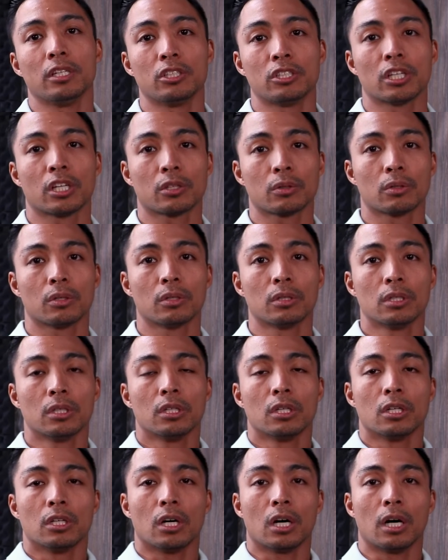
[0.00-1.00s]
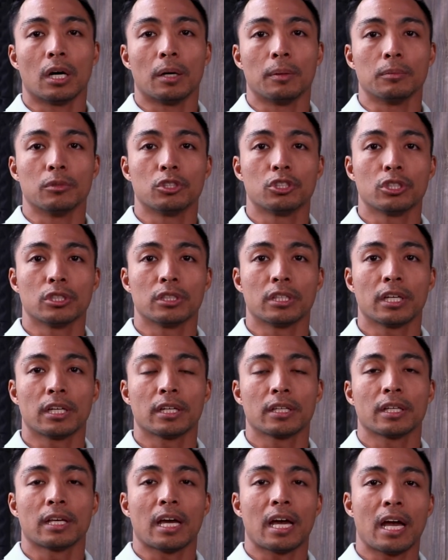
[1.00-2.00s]
in general, should get
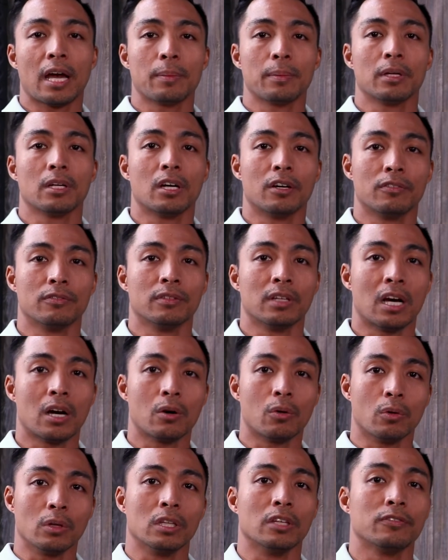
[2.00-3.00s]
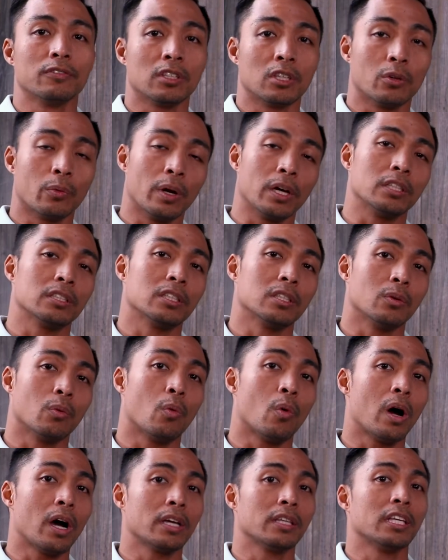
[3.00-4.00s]
out of the habit of not lifting weights
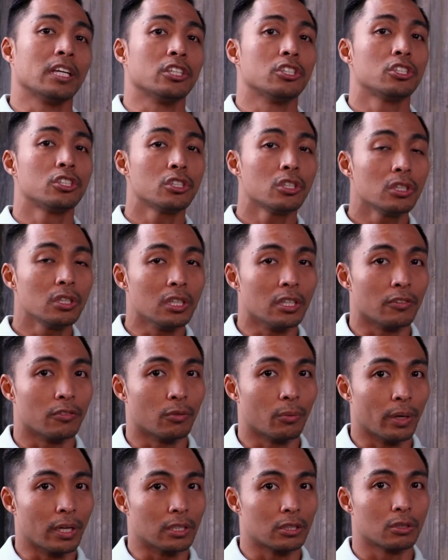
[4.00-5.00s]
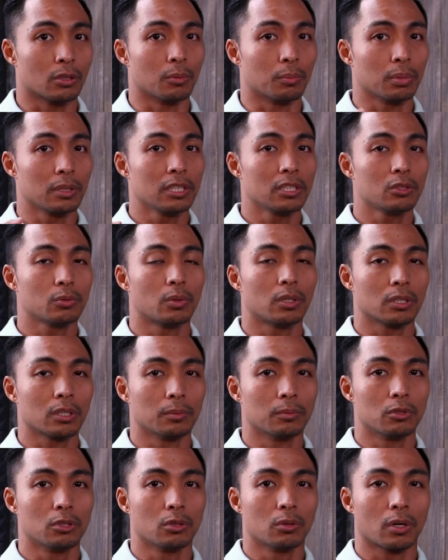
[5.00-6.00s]
and why they should lift weights. So please
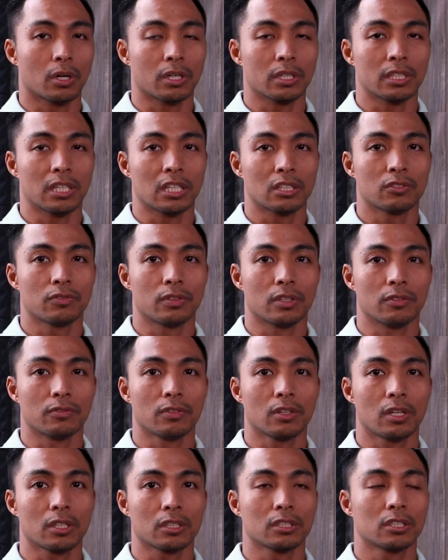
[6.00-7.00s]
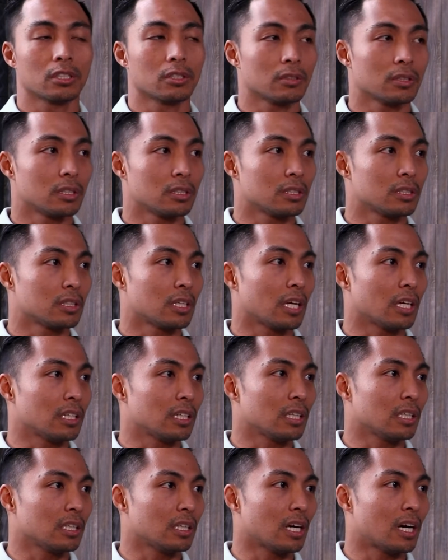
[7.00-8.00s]
welcome to our Yes.Fit vlog series, Katie.